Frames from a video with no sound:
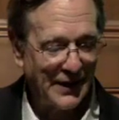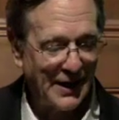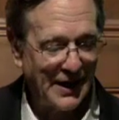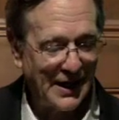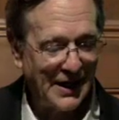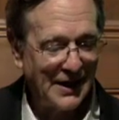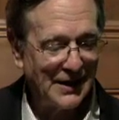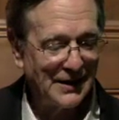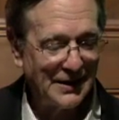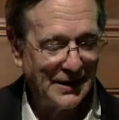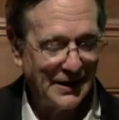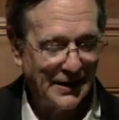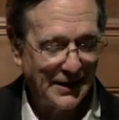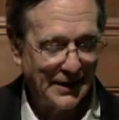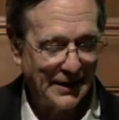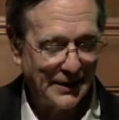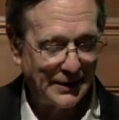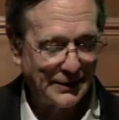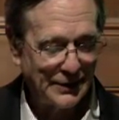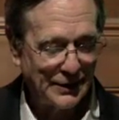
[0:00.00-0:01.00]

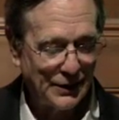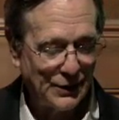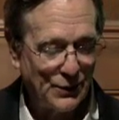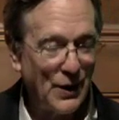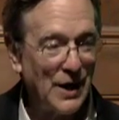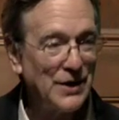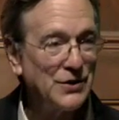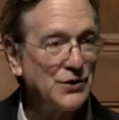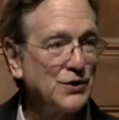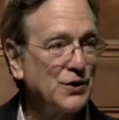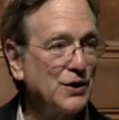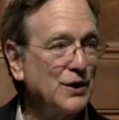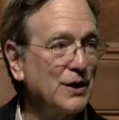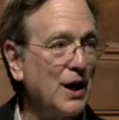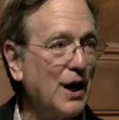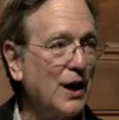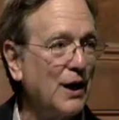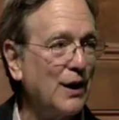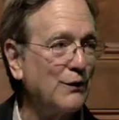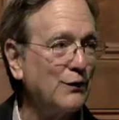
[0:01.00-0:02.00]
the question
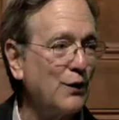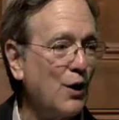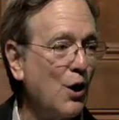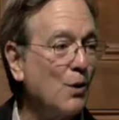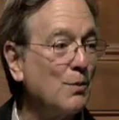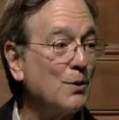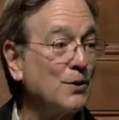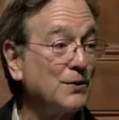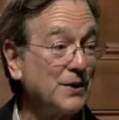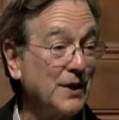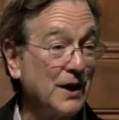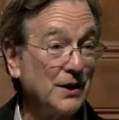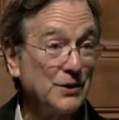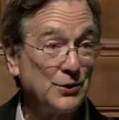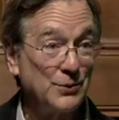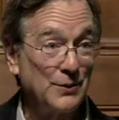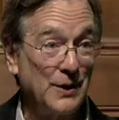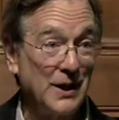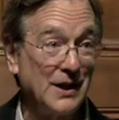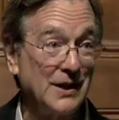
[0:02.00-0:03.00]
of
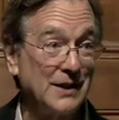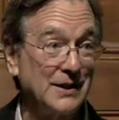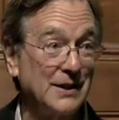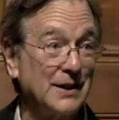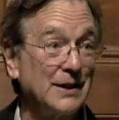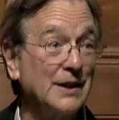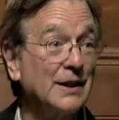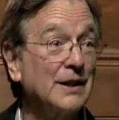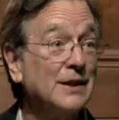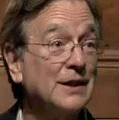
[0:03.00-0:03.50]
homosexuality.